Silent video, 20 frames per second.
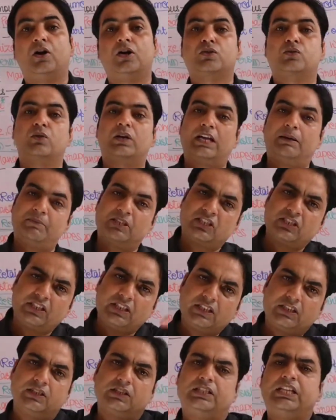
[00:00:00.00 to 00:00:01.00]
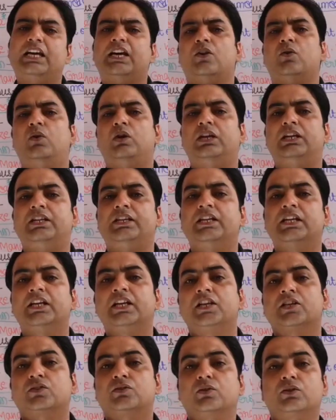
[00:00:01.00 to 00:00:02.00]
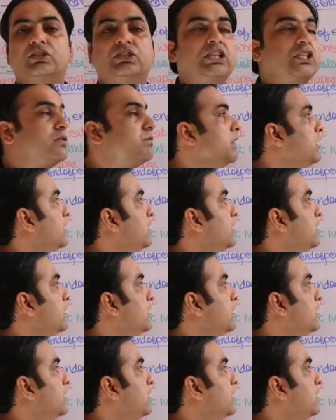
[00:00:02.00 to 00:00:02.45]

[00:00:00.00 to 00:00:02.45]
autogamy there only. So this